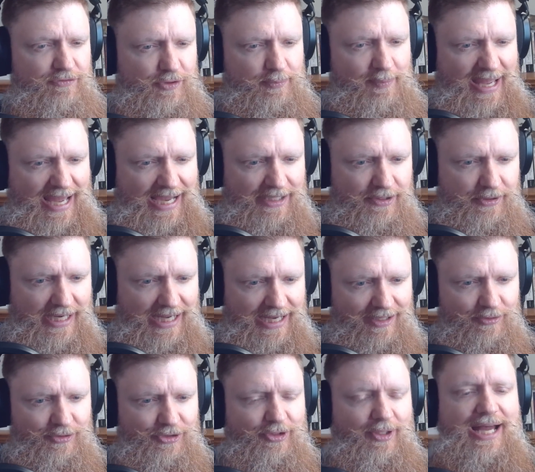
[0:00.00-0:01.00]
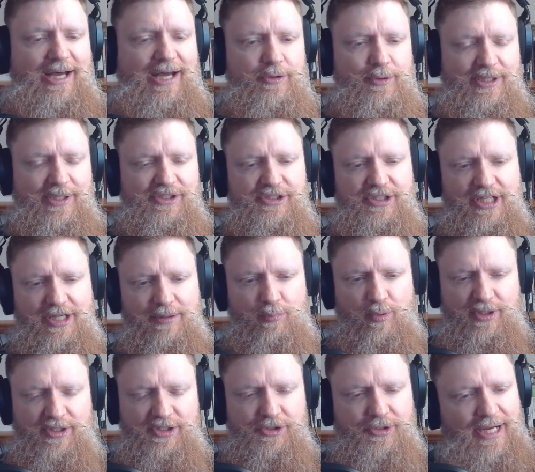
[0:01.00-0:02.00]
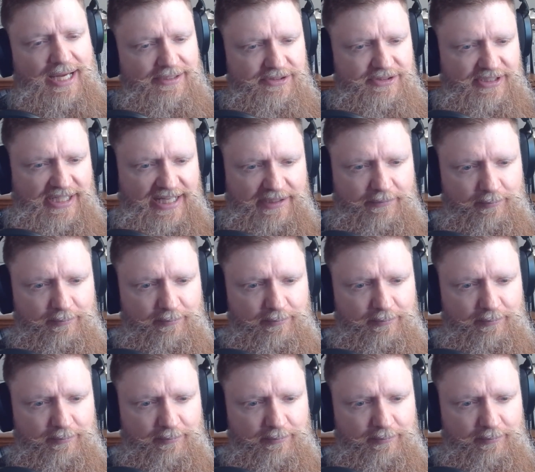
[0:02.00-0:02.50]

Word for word: your background, you know, how you ended up where you're at today?